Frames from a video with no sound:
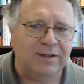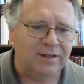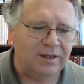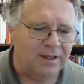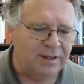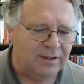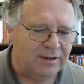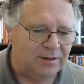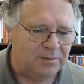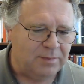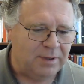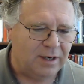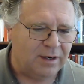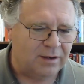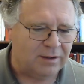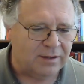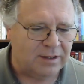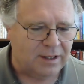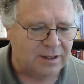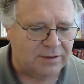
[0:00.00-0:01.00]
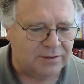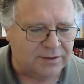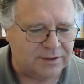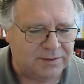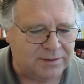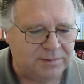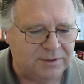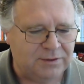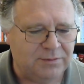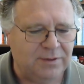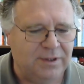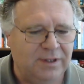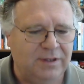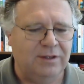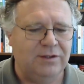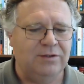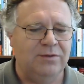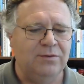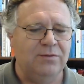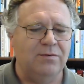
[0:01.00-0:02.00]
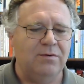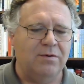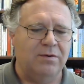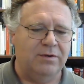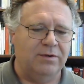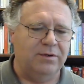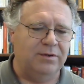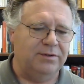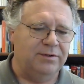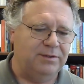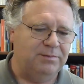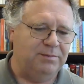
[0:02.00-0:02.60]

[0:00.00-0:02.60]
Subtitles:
then the parallels between the two orders,